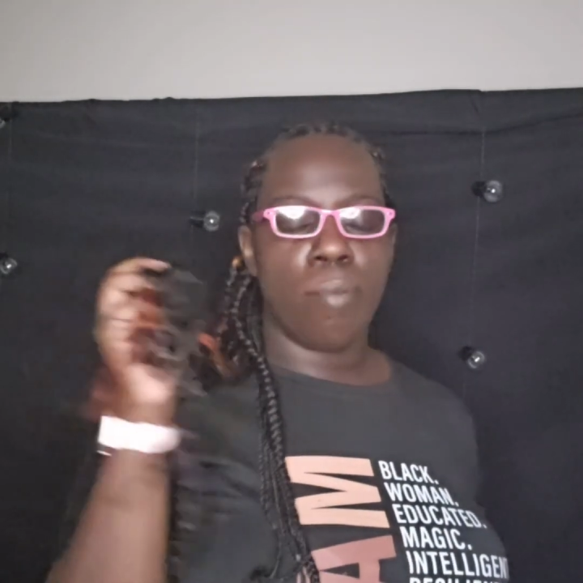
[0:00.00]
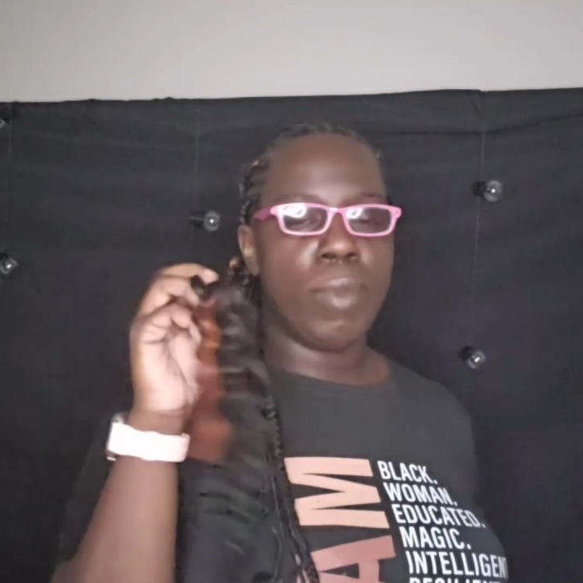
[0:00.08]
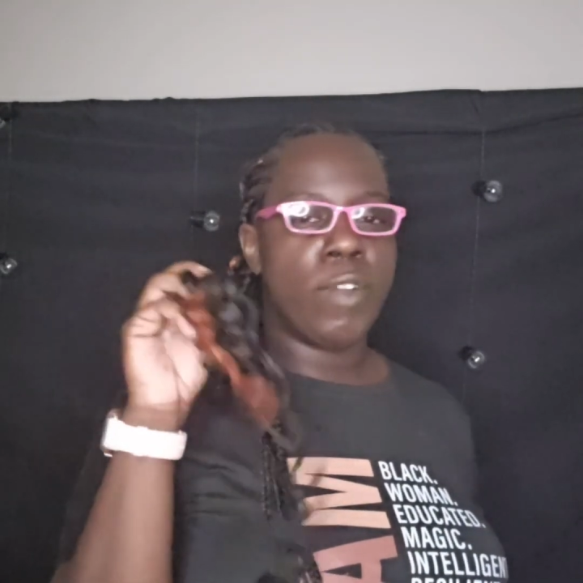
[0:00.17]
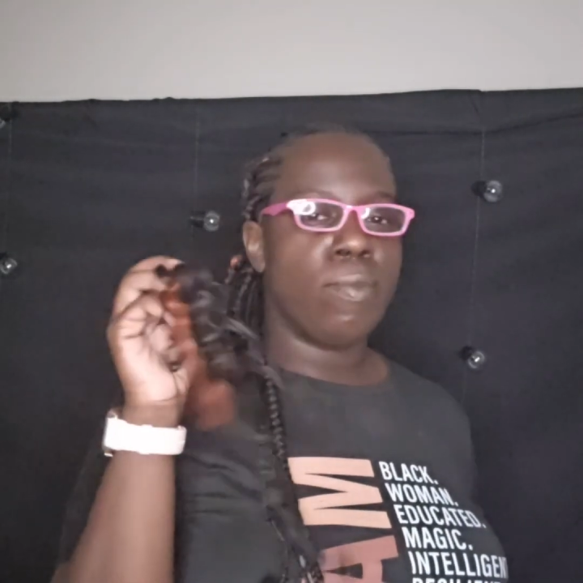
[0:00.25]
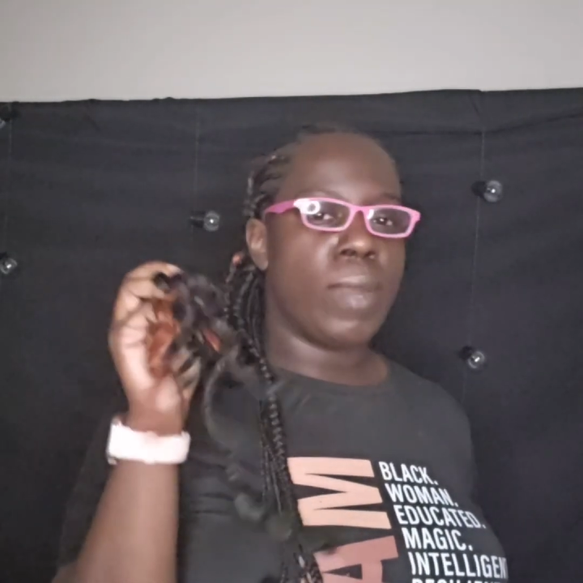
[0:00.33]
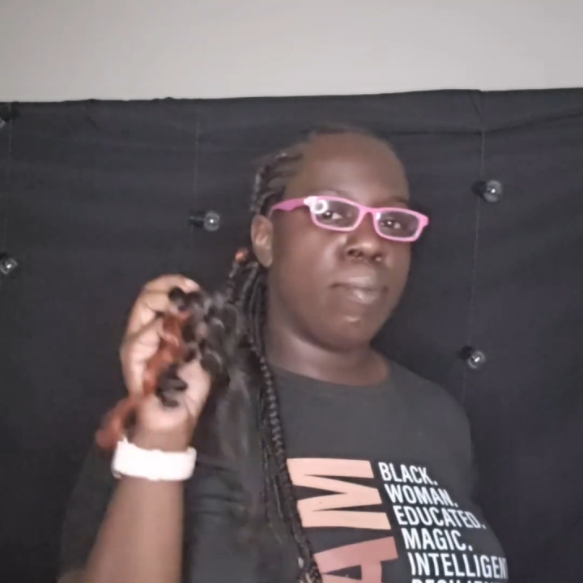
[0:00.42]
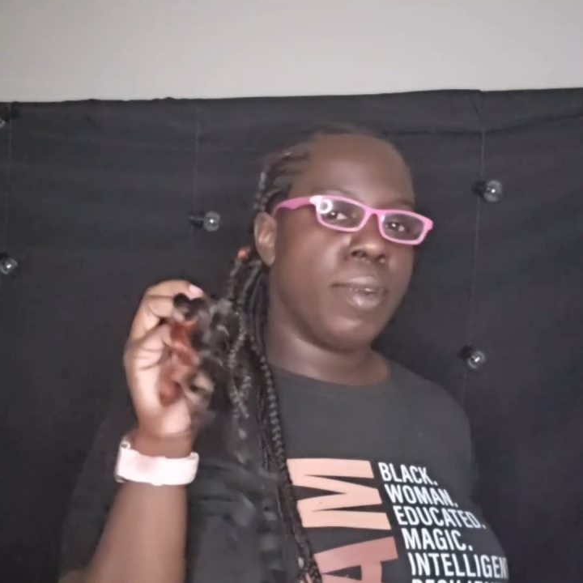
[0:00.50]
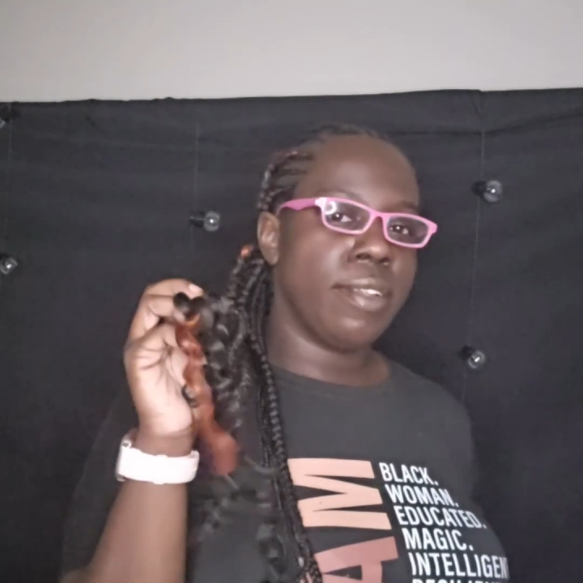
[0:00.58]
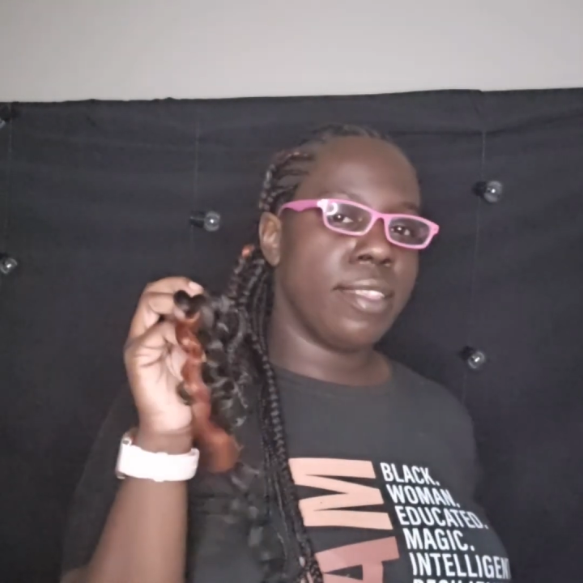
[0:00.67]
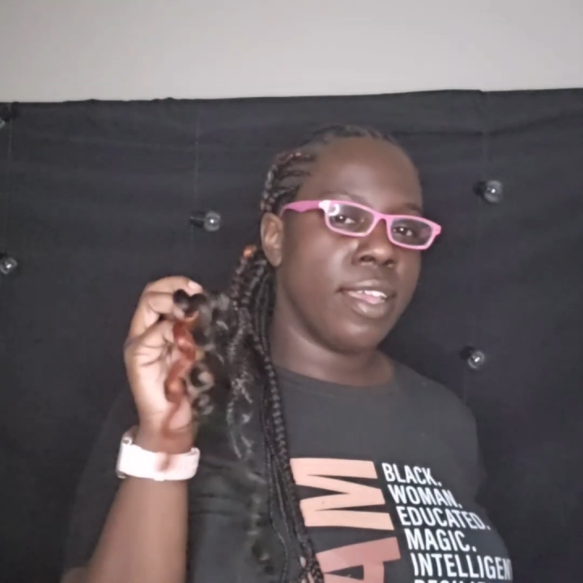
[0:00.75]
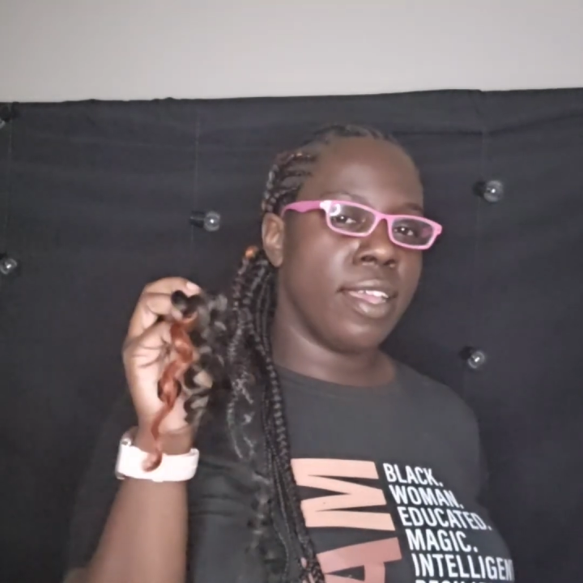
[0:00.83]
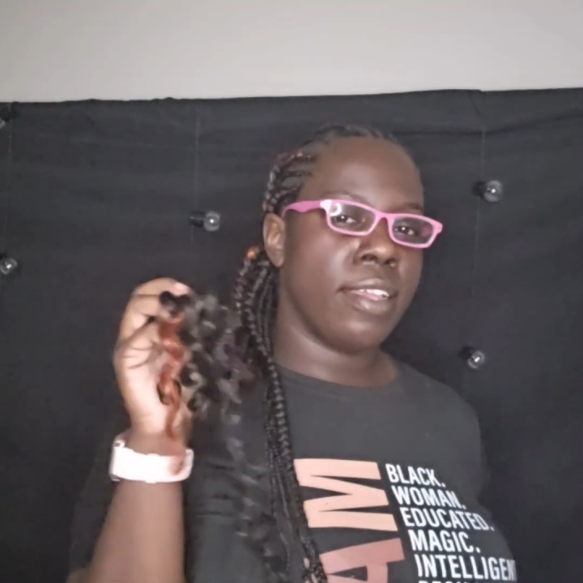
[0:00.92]
But for my
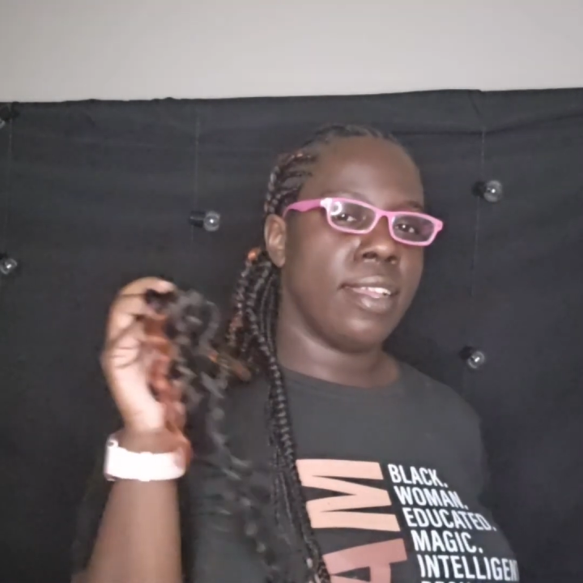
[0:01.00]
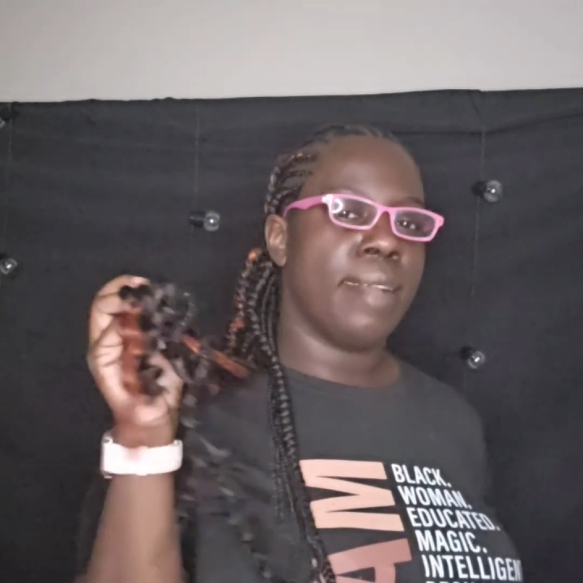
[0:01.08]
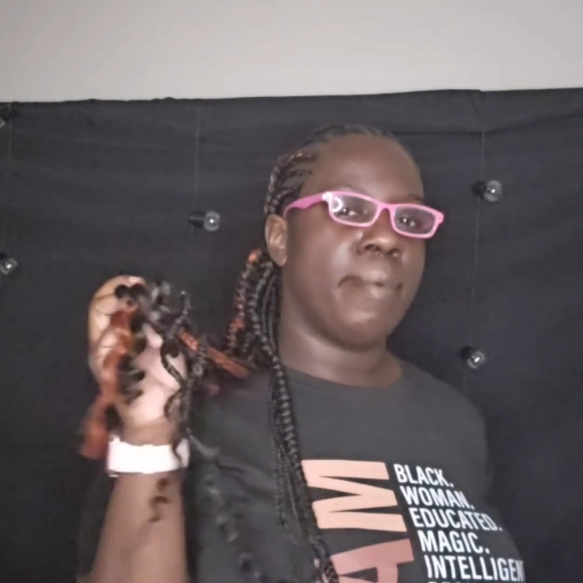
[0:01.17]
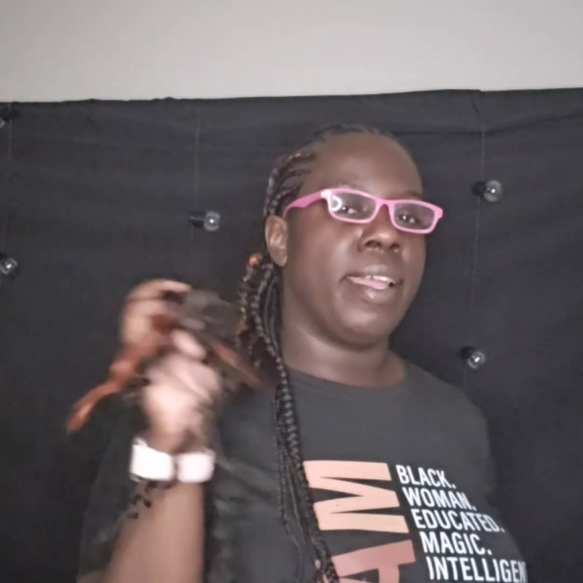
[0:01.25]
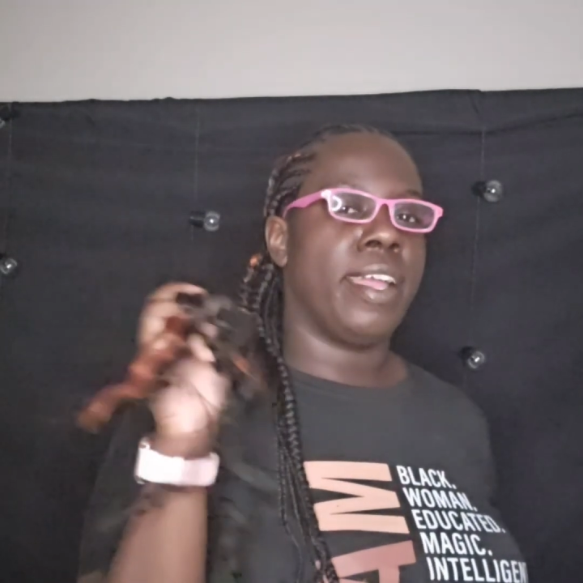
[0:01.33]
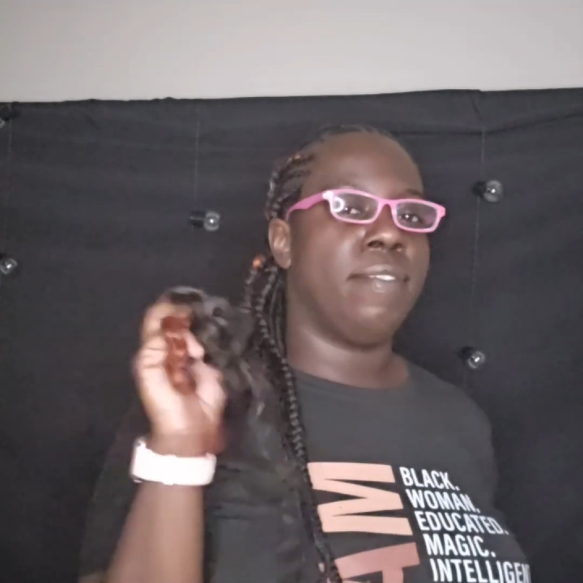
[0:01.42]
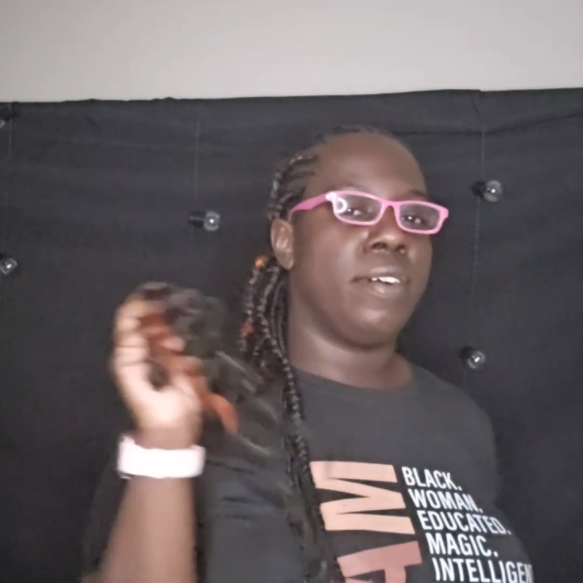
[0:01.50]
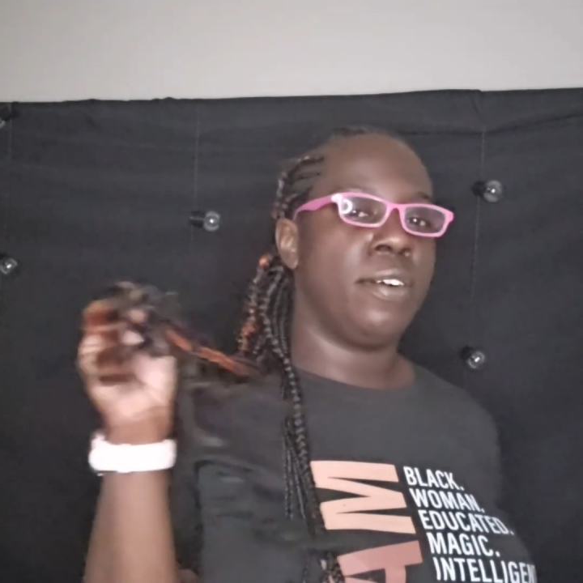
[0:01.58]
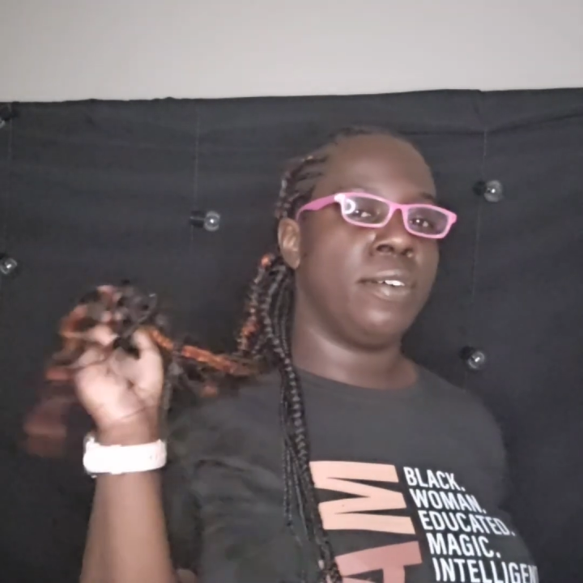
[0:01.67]
birthday, I'm going to have a